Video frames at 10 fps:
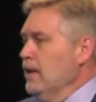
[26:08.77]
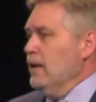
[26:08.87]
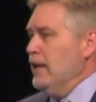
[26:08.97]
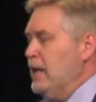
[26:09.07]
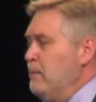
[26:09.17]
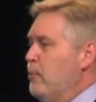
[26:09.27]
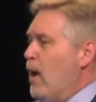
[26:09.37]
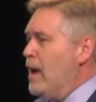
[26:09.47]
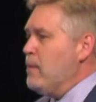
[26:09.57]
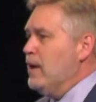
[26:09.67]
in
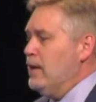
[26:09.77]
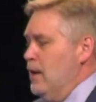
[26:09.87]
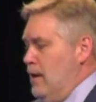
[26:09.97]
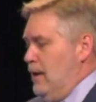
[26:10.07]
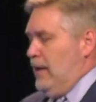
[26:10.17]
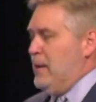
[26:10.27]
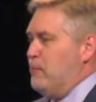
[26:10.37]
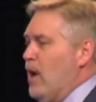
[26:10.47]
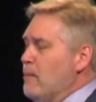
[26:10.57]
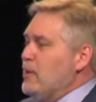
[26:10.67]
primary,
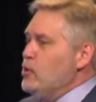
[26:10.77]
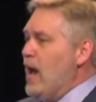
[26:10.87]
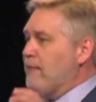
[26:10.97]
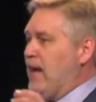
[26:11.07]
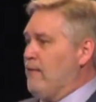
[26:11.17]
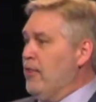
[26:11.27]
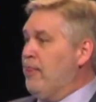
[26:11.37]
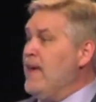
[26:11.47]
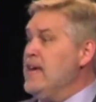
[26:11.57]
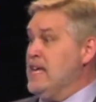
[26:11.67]
you have to have a
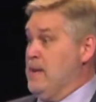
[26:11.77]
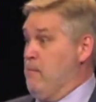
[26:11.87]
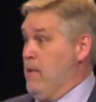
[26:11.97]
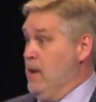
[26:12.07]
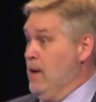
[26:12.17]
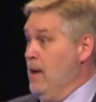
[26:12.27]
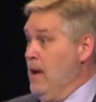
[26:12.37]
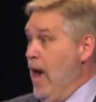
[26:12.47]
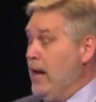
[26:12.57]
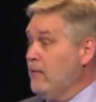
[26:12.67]
theme,
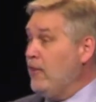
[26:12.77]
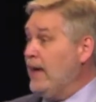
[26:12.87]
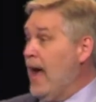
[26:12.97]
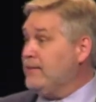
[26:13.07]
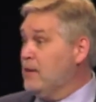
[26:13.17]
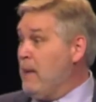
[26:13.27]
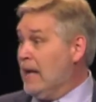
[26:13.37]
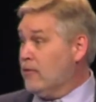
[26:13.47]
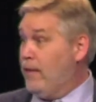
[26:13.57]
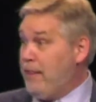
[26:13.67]
and everything has to
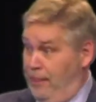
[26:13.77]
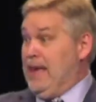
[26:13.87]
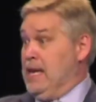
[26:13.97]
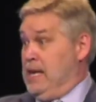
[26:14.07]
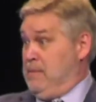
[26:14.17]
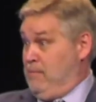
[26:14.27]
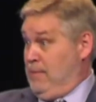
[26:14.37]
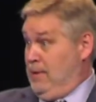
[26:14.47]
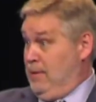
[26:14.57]
match the theme.